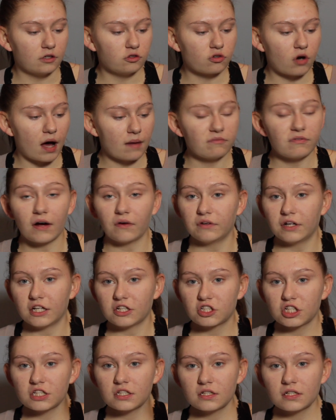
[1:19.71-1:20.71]
Drop
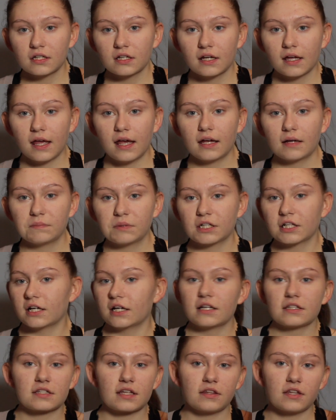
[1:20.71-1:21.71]
Foundation
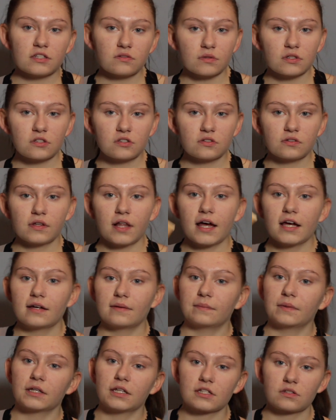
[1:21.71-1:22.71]
because this one's too
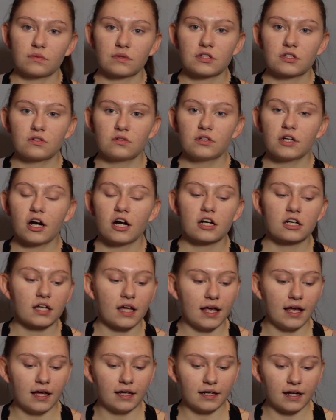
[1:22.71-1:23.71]
light but this one's too dark,
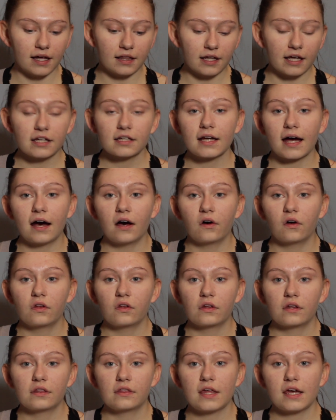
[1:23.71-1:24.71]
and I like
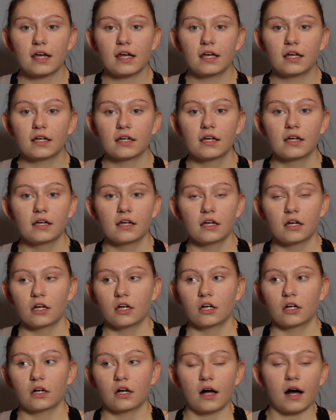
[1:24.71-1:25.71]
how the
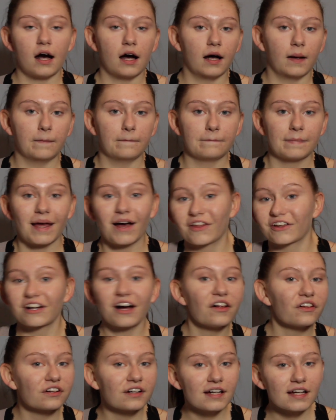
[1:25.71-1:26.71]

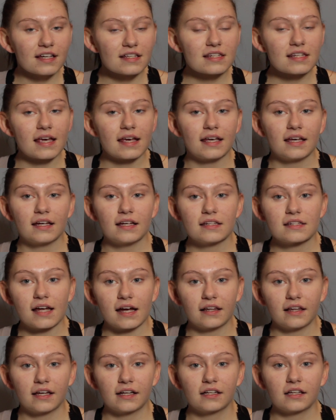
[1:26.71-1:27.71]
color is, and
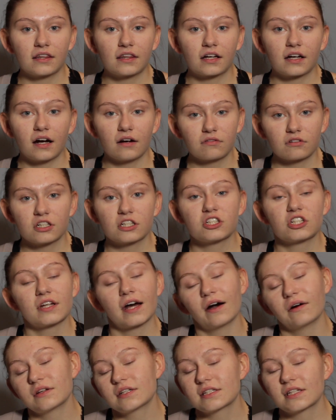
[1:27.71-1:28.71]
I like the coverage
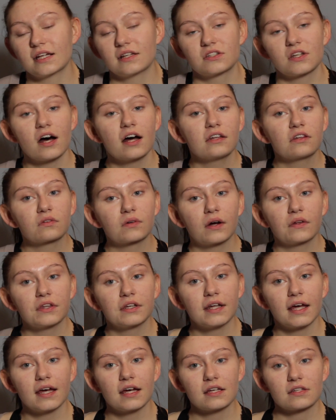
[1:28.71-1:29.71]
and how it stays on throughout
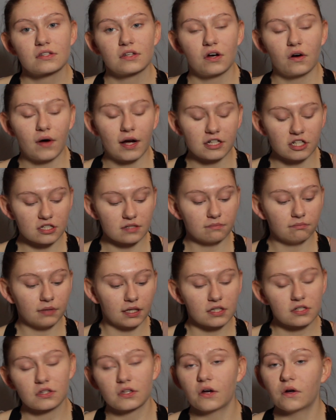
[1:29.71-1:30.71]
the day, so I just
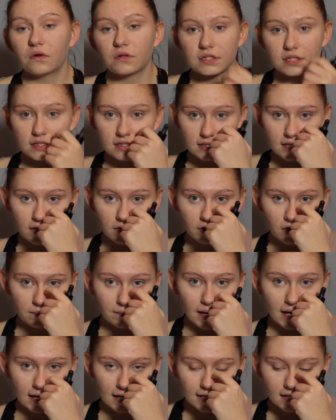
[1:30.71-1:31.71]
mix those together
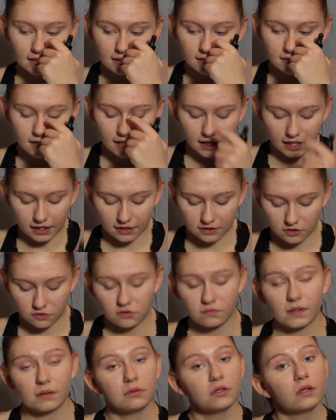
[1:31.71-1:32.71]
on my hand and
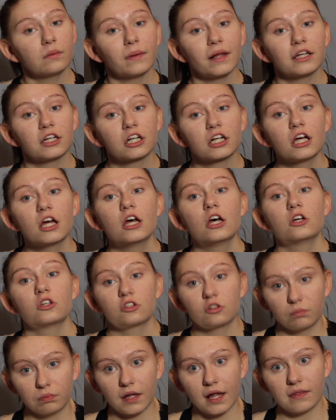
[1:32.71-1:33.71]
use my beauty blender
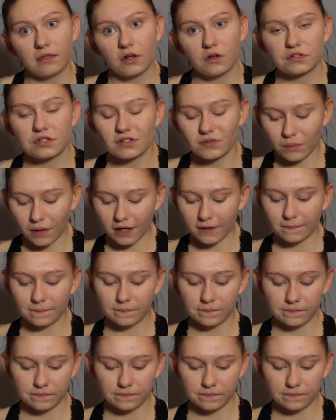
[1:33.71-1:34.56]
to blend those as well.